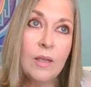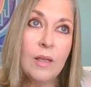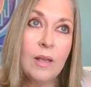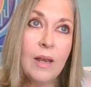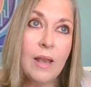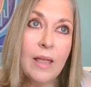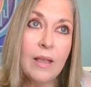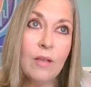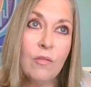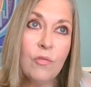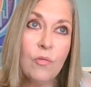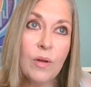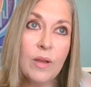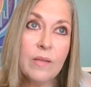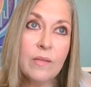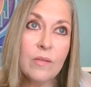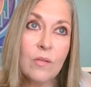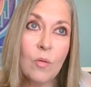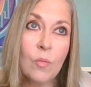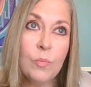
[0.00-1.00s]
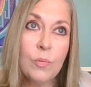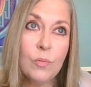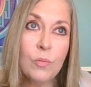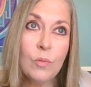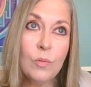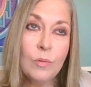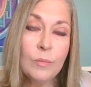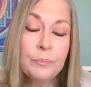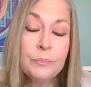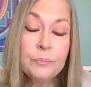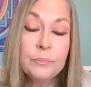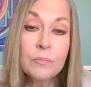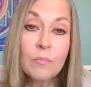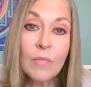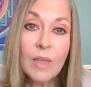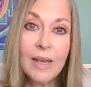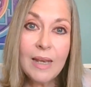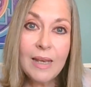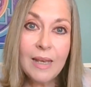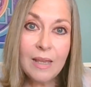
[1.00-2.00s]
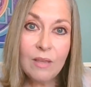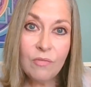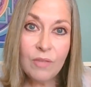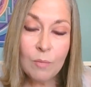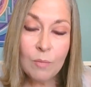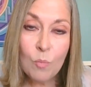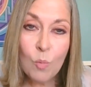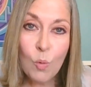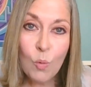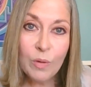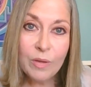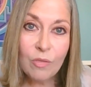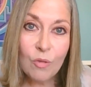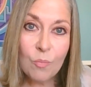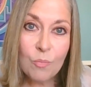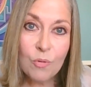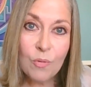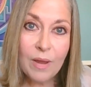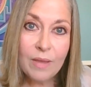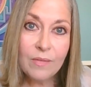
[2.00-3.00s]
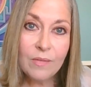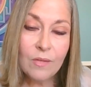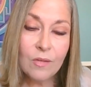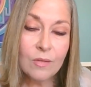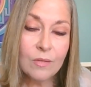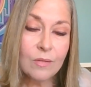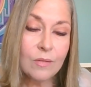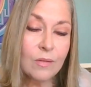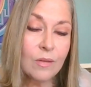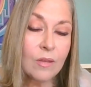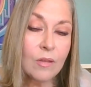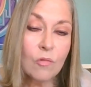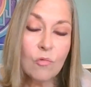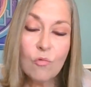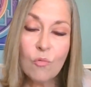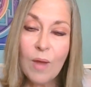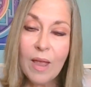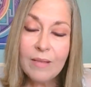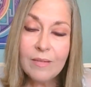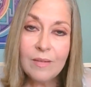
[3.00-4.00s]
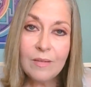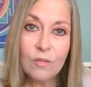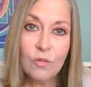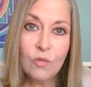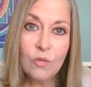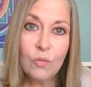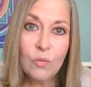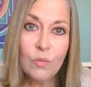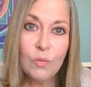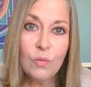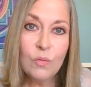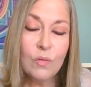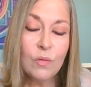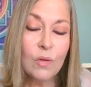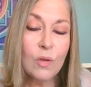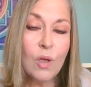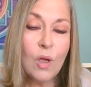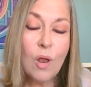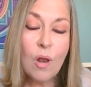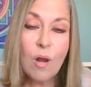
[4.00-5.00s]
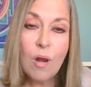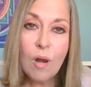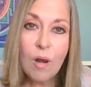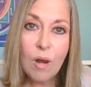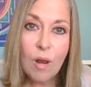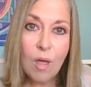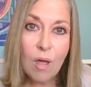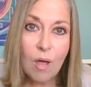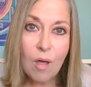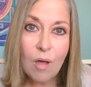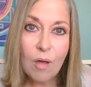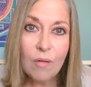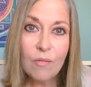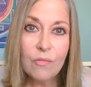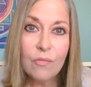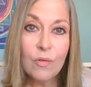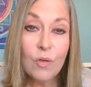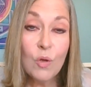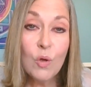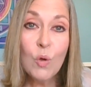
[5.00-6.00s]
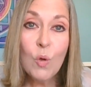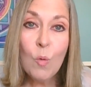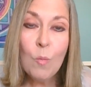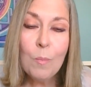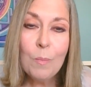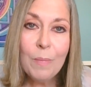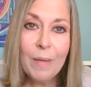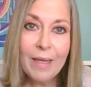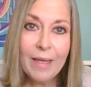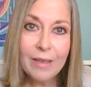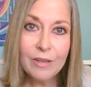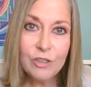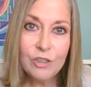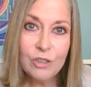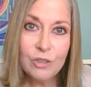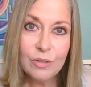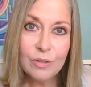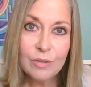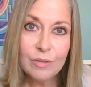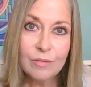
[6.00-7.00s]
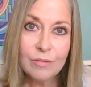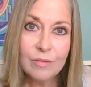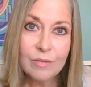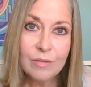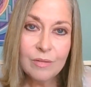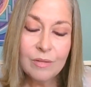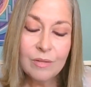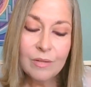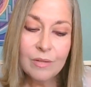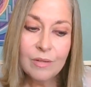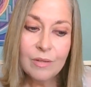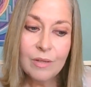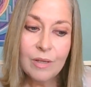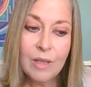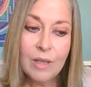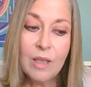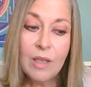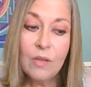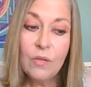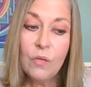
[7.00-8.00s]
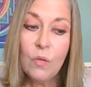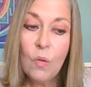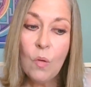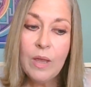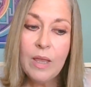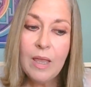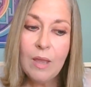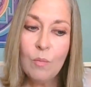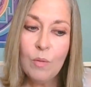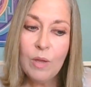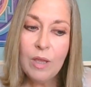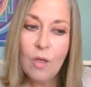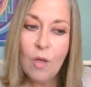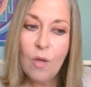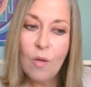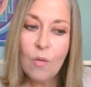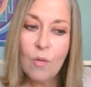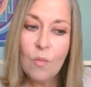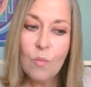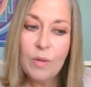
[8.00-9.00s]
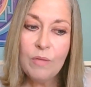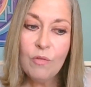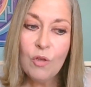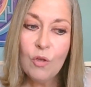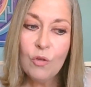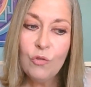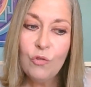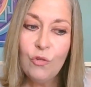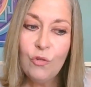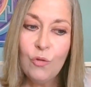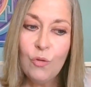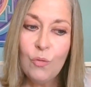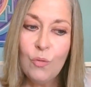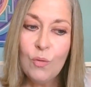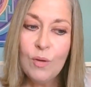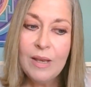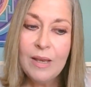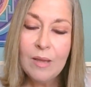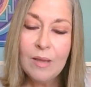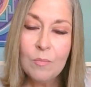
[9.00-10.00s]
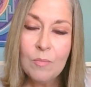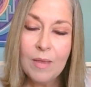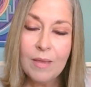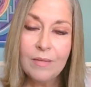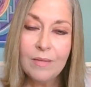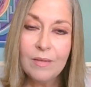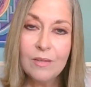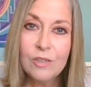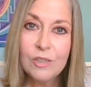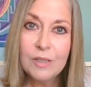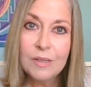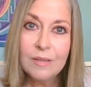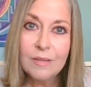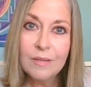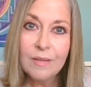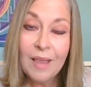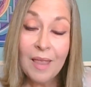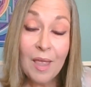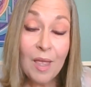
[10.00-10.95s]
Like, for example, living more in the present, gratitude, love, compassion. So here we go. We've got two clear messages.